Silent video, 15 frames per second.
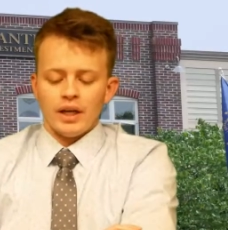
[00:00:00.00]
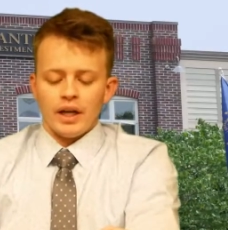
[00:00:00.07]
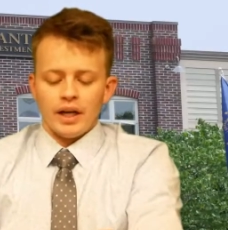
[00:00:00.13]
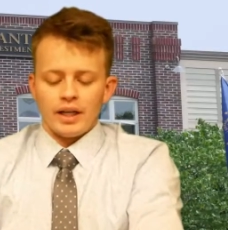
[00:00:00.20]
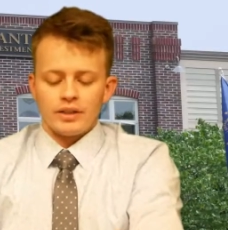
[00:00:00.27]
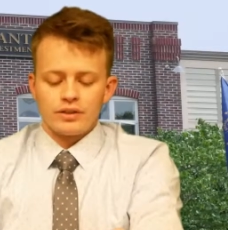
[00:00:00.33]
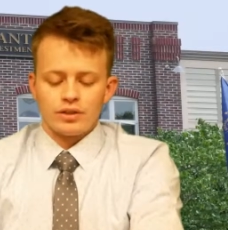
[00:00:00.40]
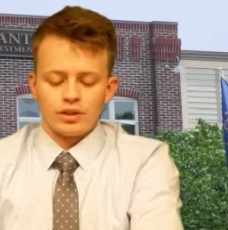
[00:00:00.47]

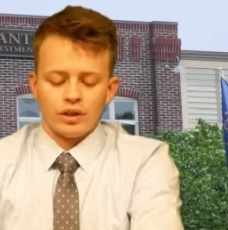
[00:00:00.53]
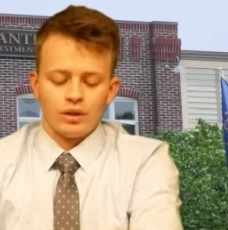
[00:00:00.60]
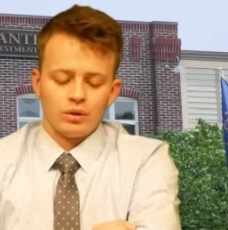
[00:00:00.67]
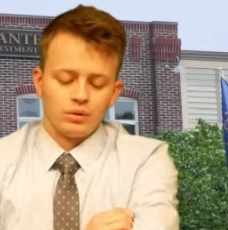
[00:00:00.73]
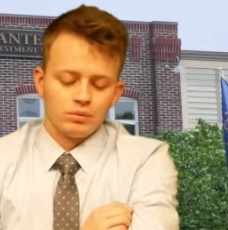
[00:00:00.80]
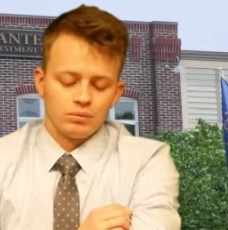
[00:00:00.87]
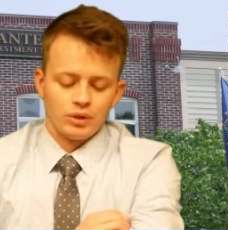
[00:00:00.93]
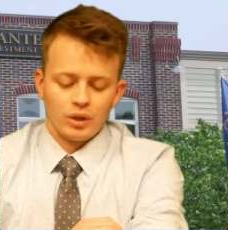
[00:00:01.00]
And
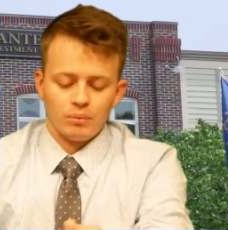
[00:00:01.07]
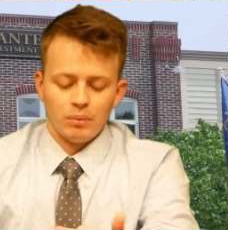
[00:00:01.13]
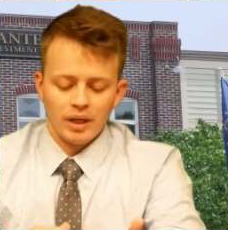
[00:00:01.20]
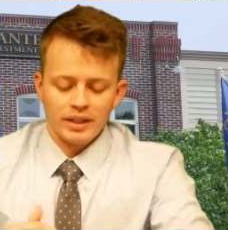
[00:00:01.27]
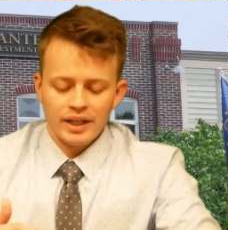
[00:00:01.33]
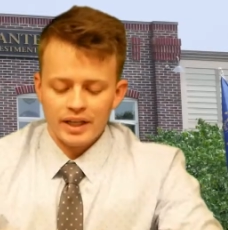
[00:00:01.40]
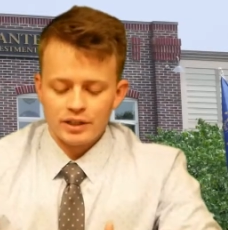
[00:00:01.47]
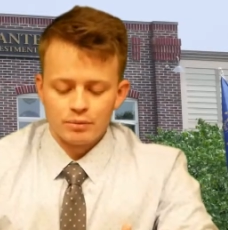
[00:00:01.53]
so,
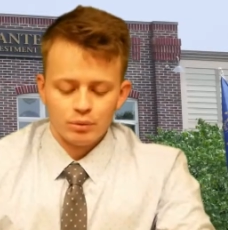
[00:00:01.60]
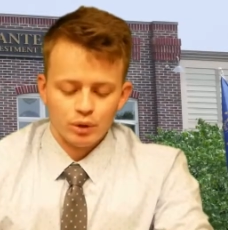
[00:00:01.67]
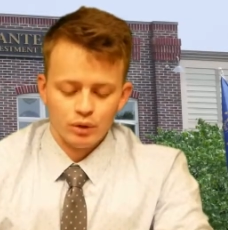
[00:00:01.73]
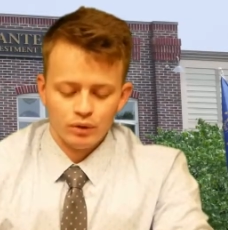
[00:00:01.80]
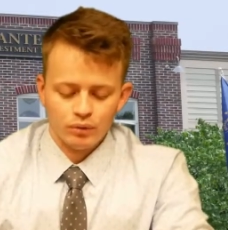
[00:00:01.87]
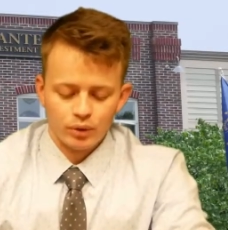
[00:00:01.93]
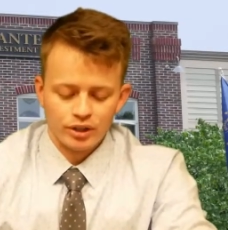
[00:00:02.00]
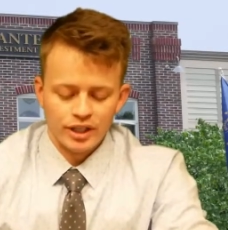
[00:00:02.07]
Monday's
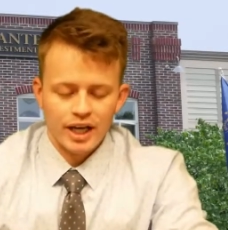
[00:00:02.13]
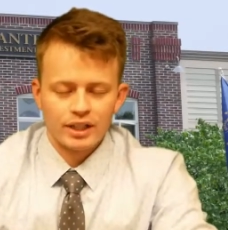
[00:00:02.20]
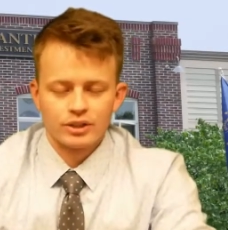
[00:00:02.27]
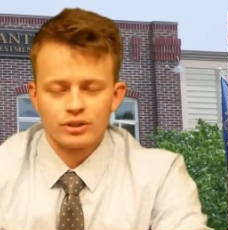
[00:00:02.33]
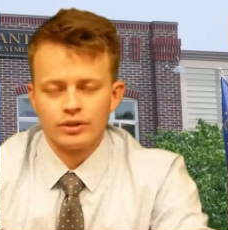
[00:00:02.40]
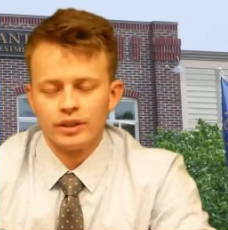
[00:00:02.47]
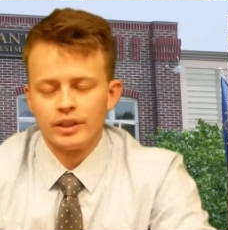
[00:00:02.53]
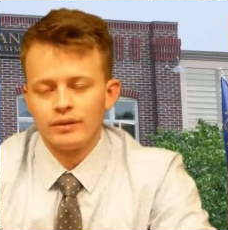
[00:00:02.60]
move, which
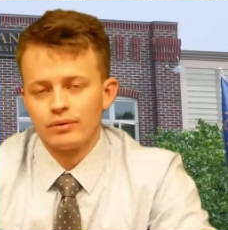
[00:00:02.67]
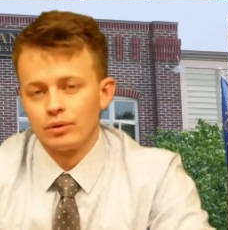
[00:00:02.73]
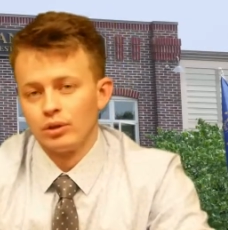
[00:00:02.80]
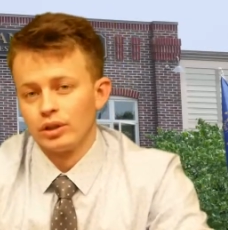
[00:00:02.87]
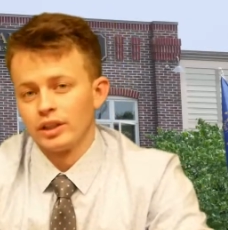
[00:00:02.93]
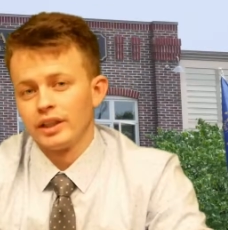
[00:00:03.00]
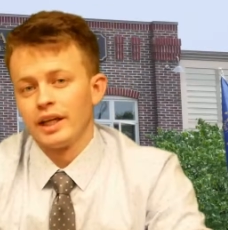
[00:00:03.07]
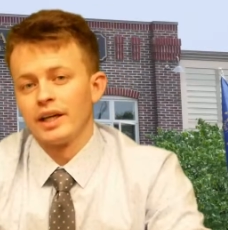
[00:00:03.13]
actually, if we're
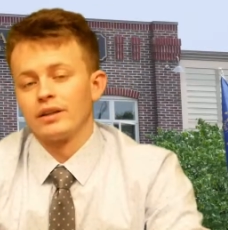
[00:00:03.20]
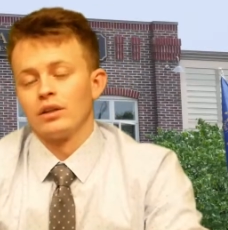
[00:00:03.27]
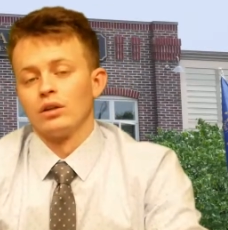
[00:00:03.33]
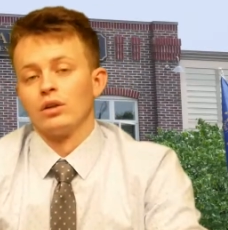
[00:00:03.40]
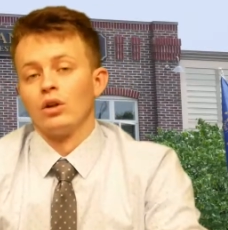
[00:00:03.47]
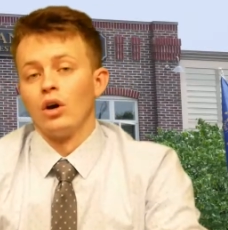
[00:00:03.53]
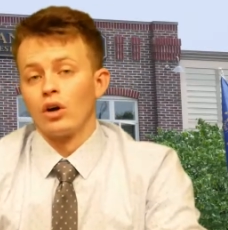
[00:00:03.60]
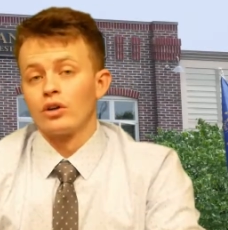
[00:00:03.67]
looking at the
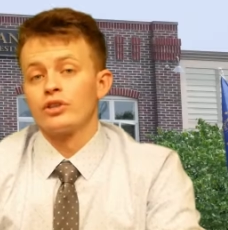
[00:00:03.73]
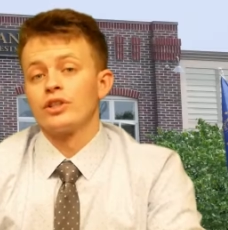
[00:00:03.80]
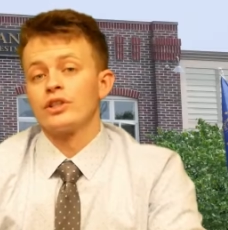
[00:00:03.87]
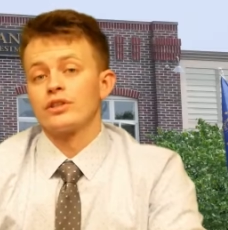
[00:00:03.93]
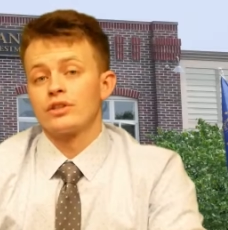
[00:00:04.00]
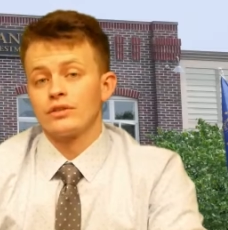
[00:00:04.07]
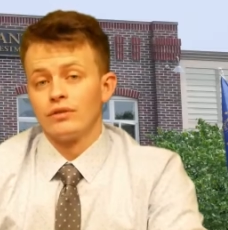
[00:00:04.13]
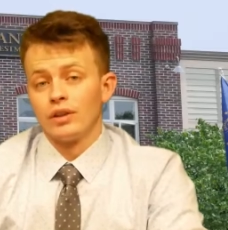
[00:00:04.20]

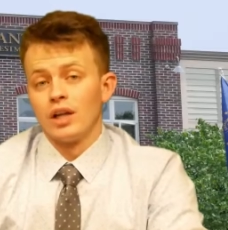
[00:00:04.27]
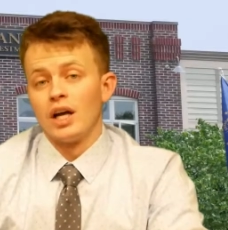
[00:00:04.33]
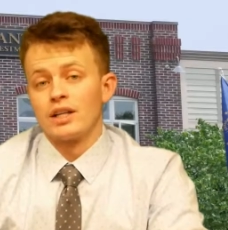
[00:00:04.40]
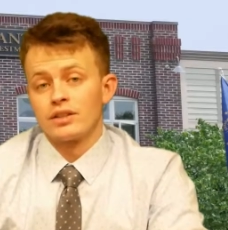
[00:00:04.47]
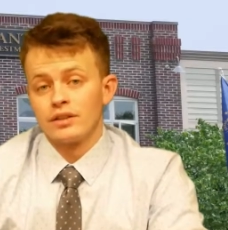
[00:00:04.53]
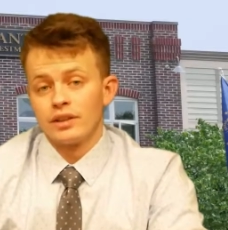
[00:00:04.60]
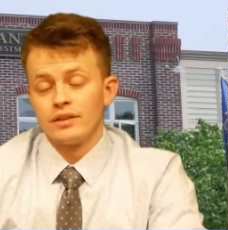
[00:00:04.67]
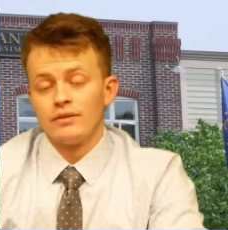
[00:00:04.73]
largest
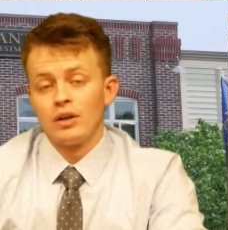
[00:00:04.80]
velocity of